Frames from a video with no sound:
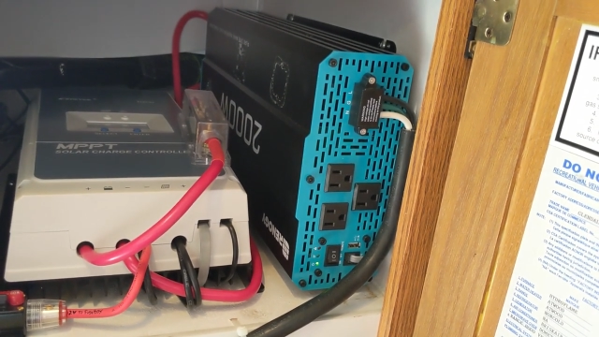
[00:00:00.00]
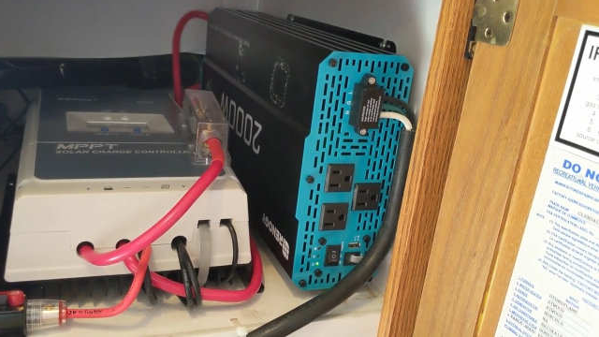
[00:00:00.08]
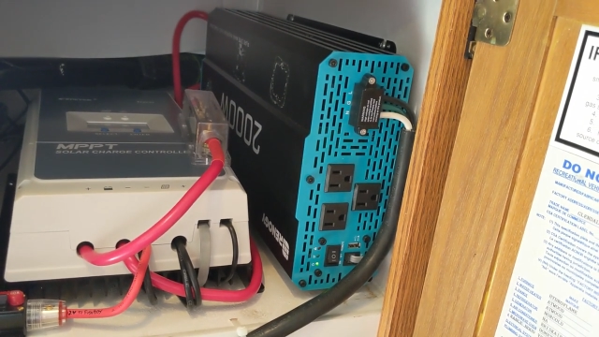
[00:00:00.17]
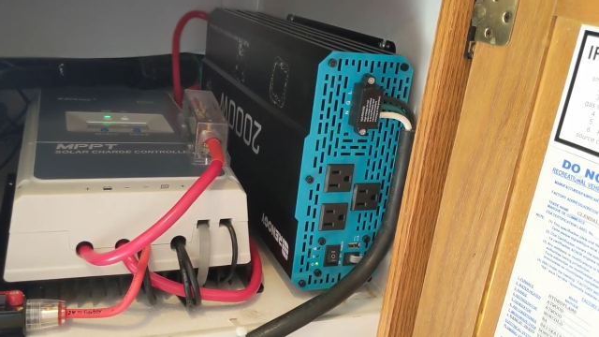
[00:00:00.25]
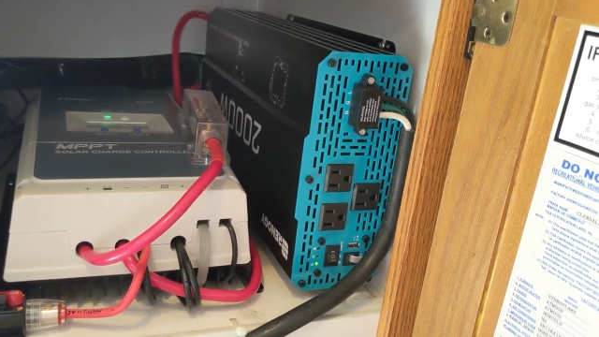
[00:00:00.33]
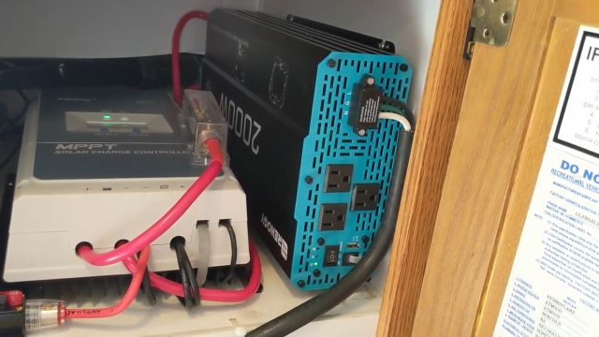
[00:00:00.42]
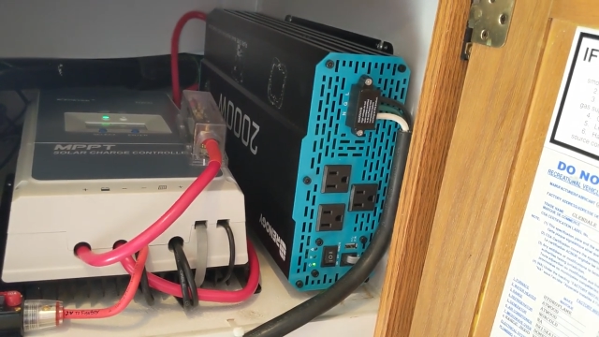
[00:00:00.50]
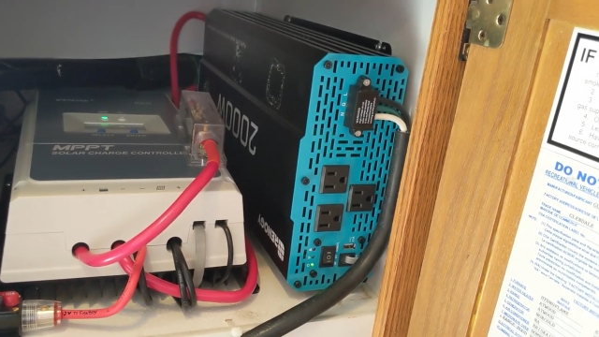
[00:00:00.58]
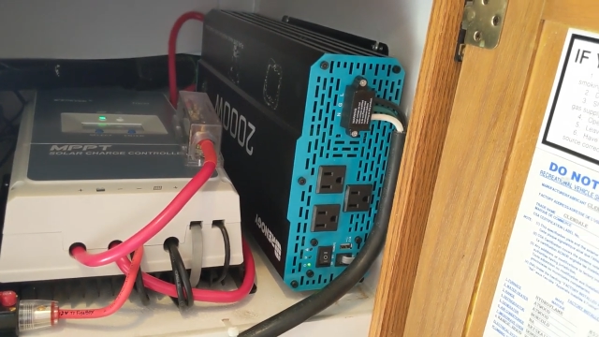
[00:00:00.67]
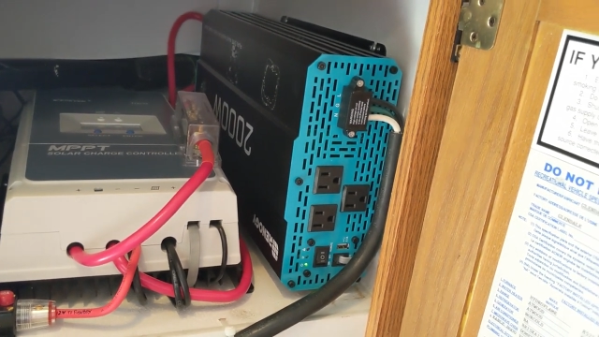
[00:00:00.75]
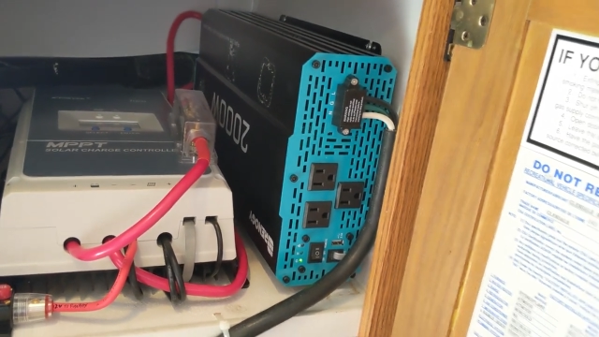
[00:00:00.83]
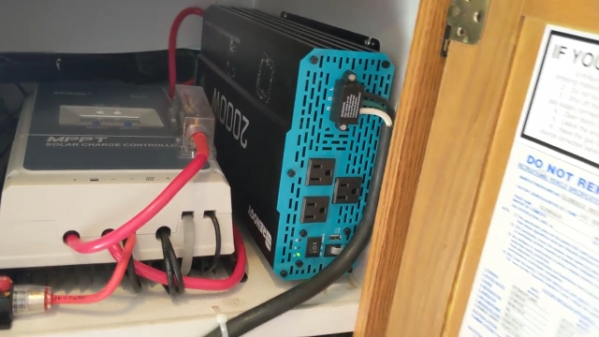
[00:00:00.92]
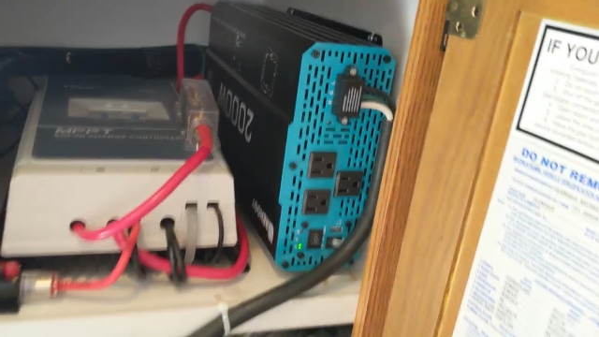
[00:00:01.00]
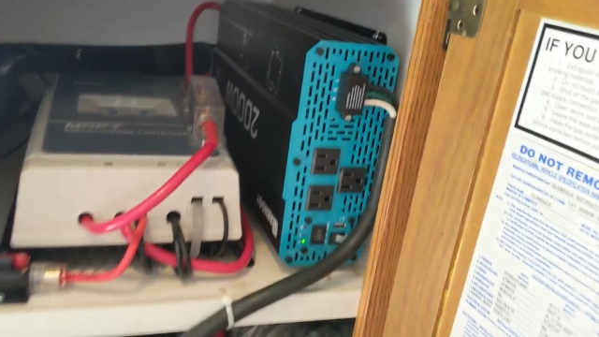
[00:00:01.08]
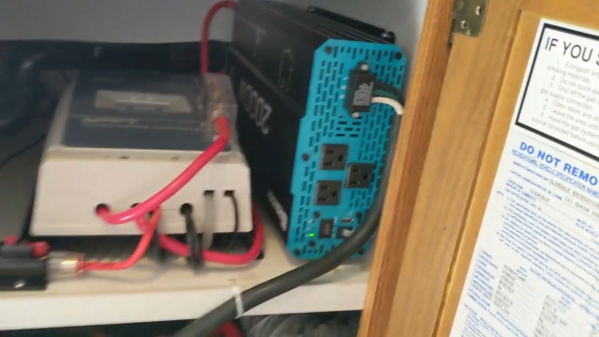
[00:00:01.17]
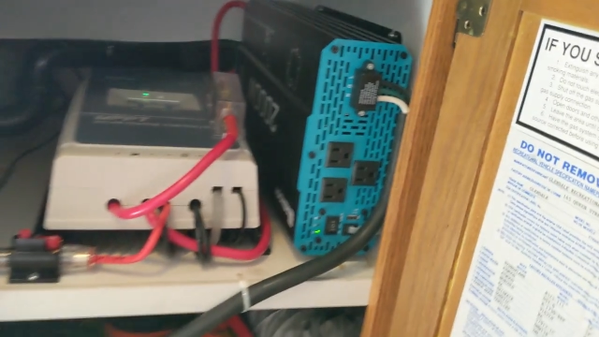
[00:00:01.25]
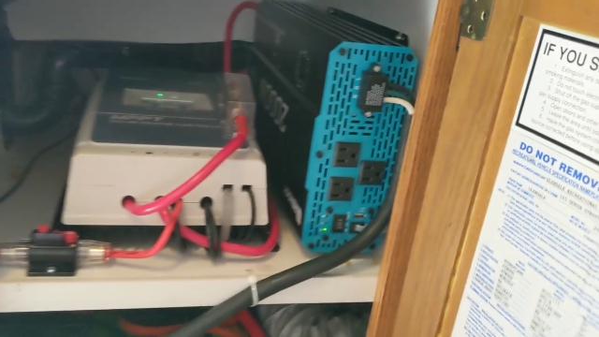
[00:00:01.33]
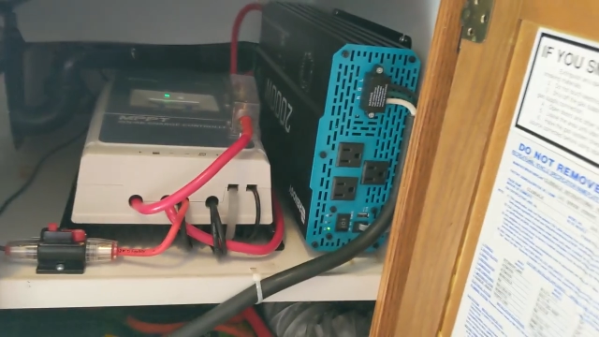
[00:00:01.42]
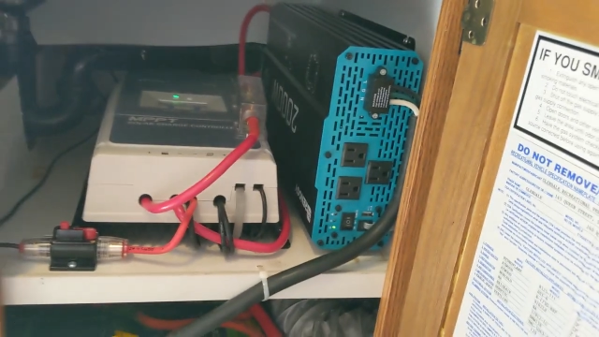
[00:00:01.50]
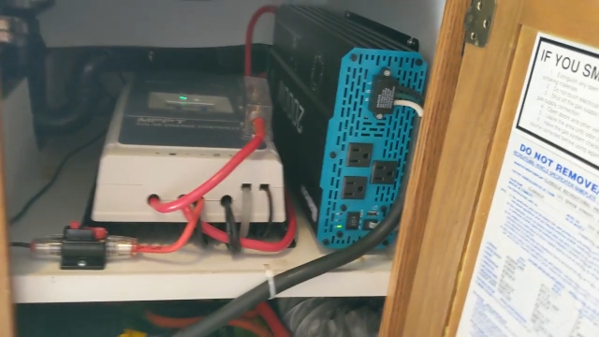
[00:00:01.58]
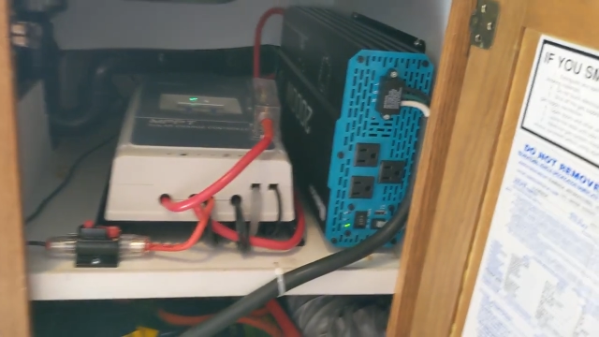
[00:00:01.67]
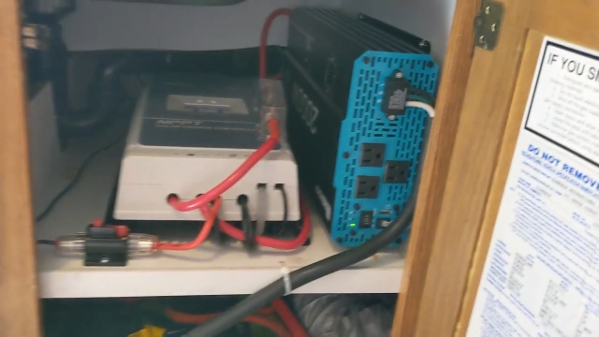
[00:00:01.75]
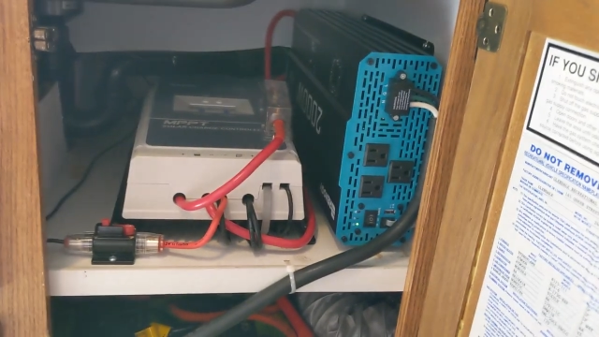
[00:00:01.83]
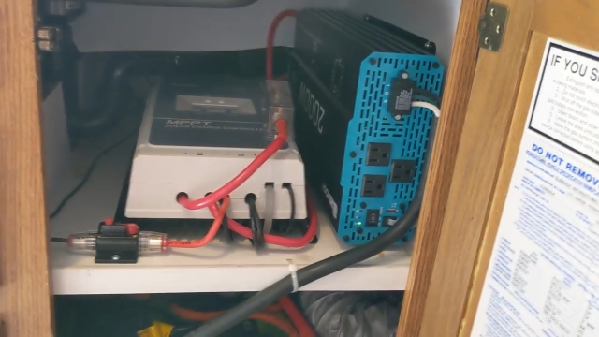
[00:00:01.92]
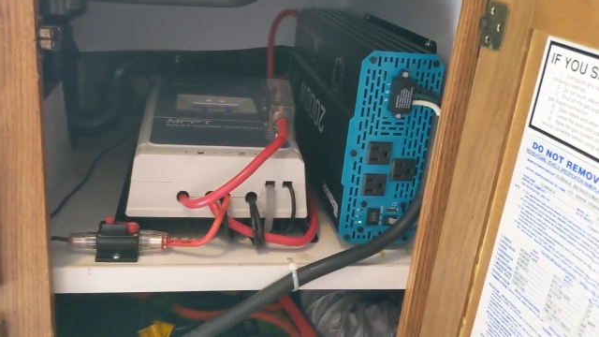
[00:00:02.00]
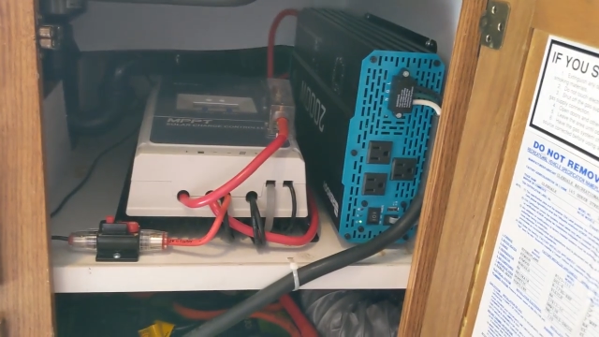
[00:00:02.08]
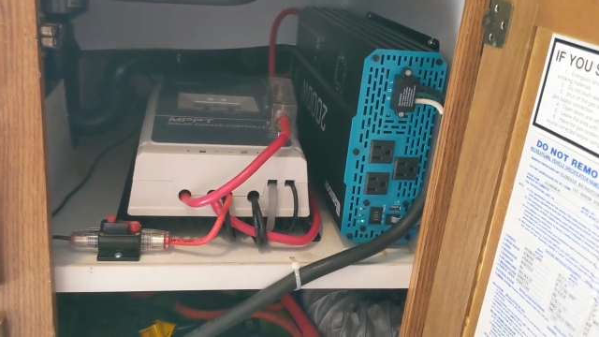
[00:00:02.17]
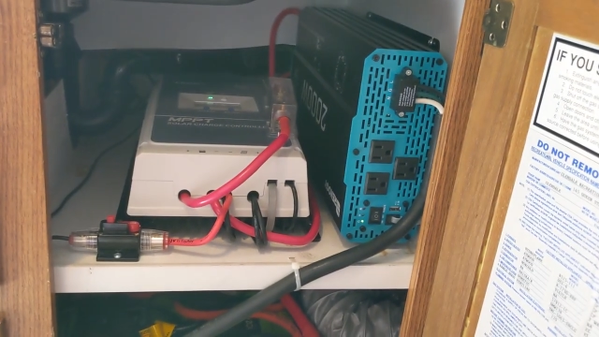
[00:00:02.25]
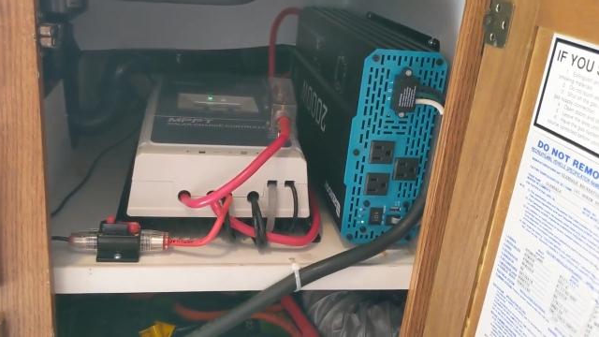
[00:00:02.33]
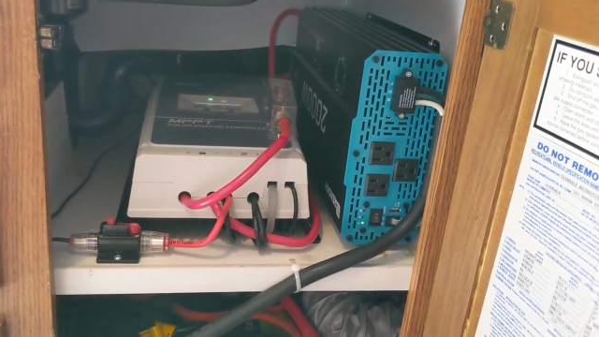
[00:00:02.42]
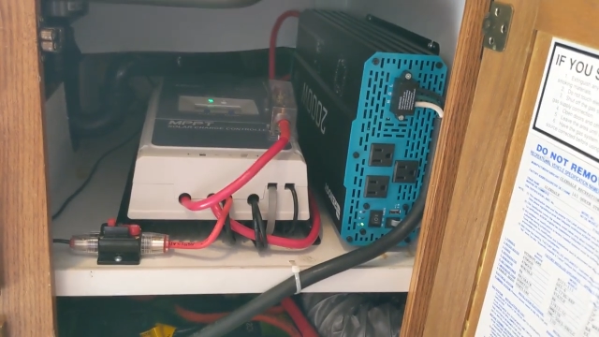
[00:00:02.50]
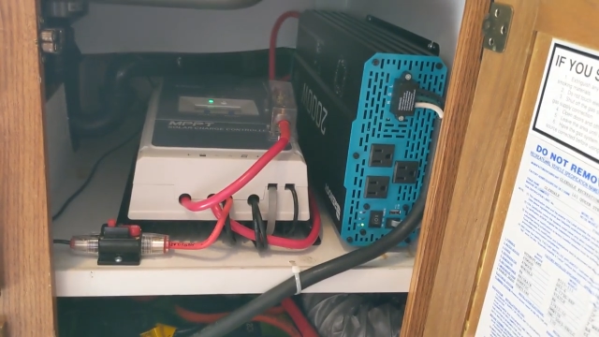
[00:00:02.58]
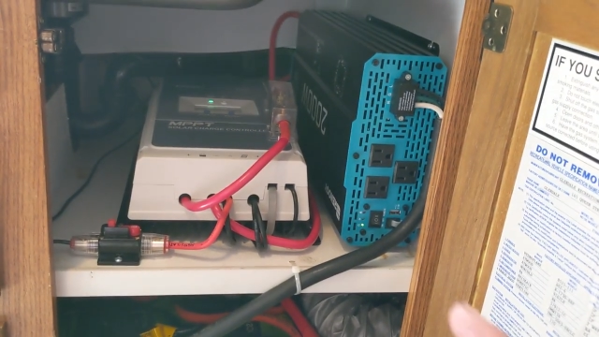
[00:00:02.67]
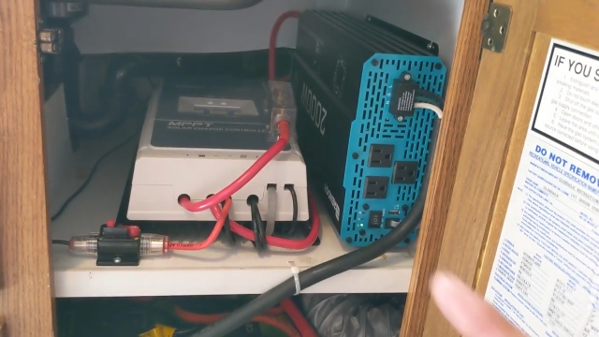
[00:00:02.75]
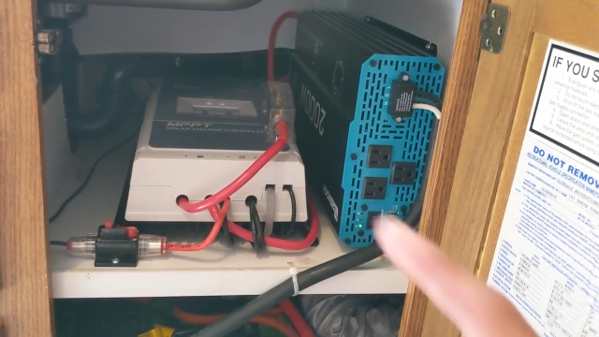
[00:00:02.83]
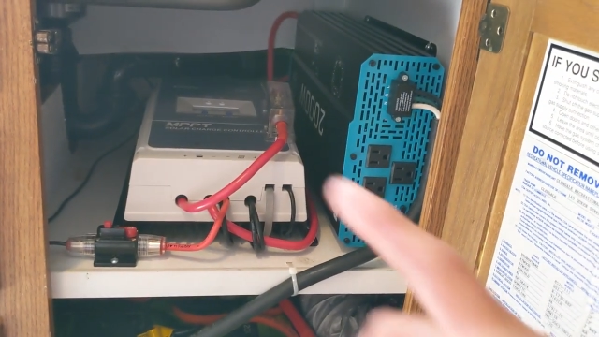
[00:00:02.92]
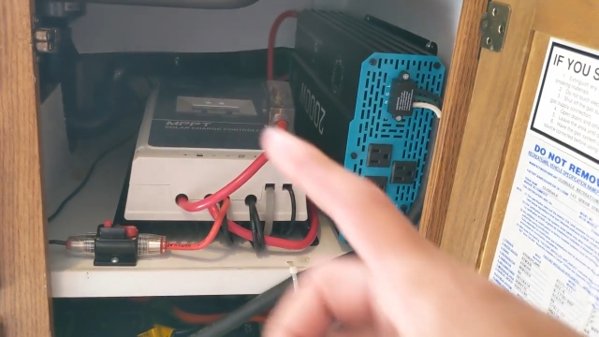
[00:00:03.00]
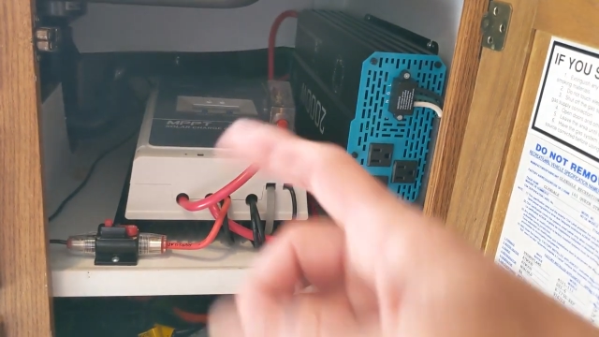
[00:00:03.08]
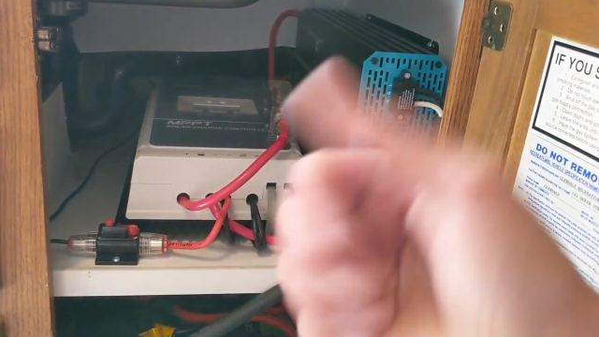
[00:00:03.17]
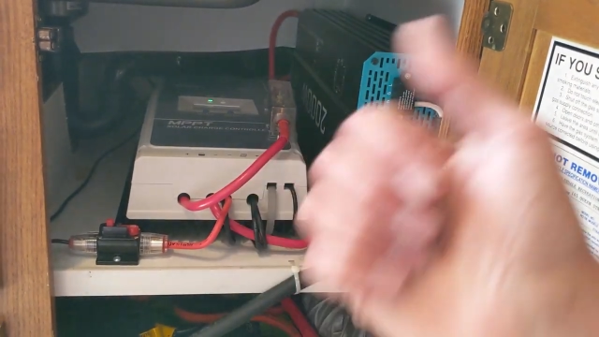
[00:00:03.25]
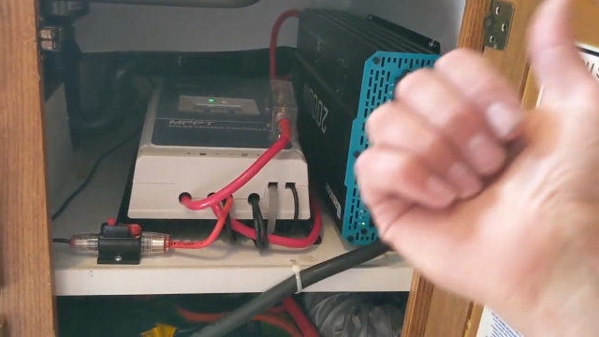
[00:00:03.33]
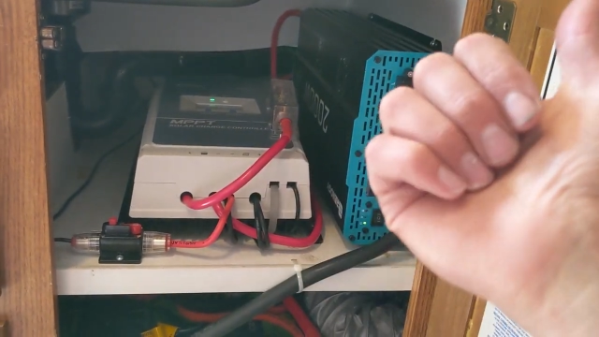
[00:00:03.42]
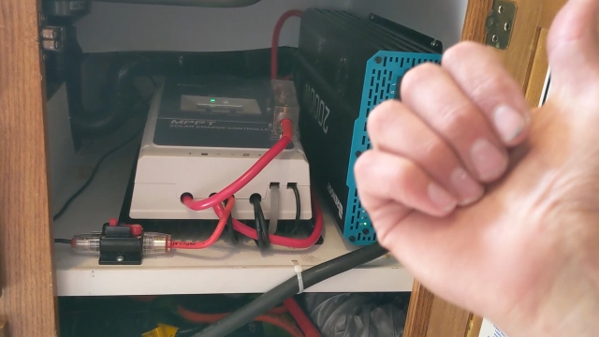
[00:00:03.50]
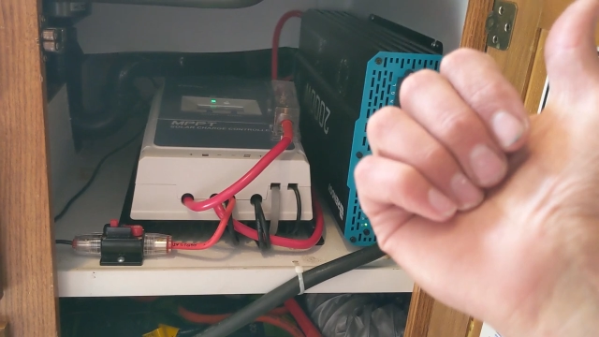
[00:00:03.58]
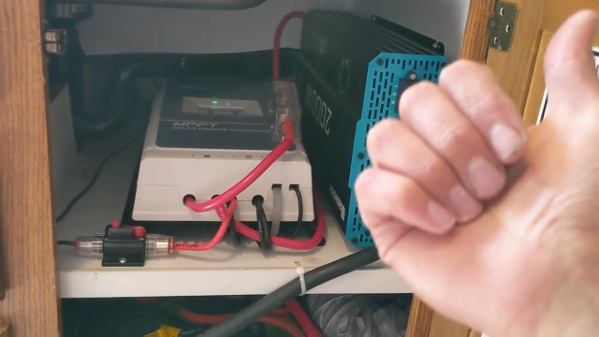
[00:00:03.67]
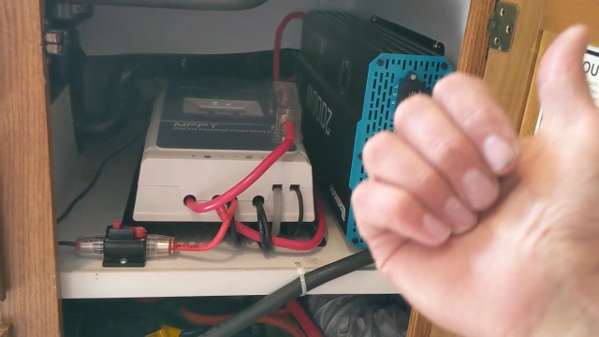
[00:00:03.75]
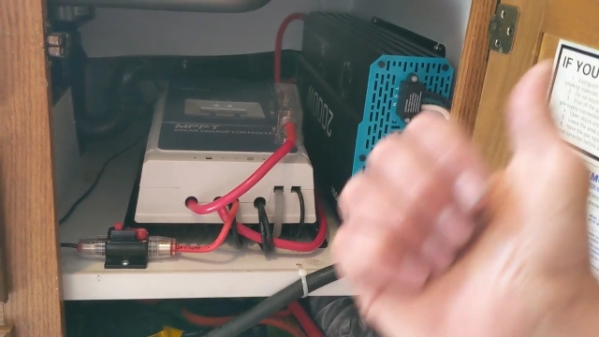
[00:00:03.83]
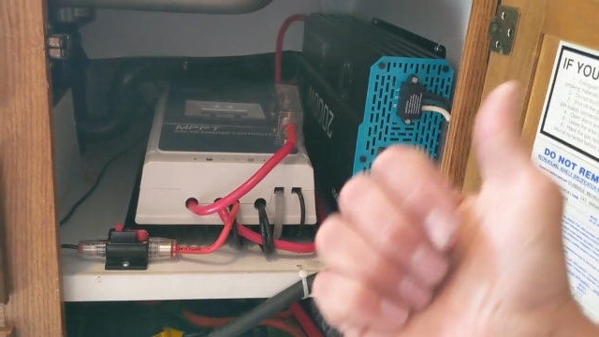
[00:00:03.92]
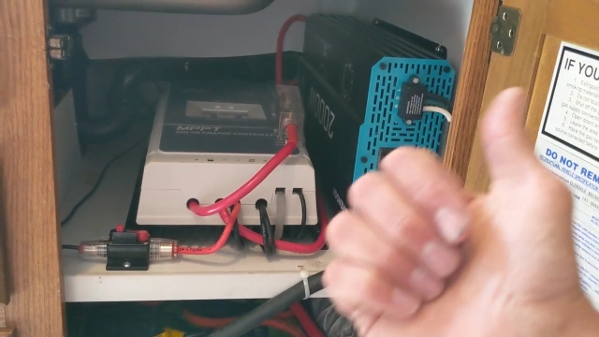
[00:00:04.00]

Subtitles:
(no speaker visible)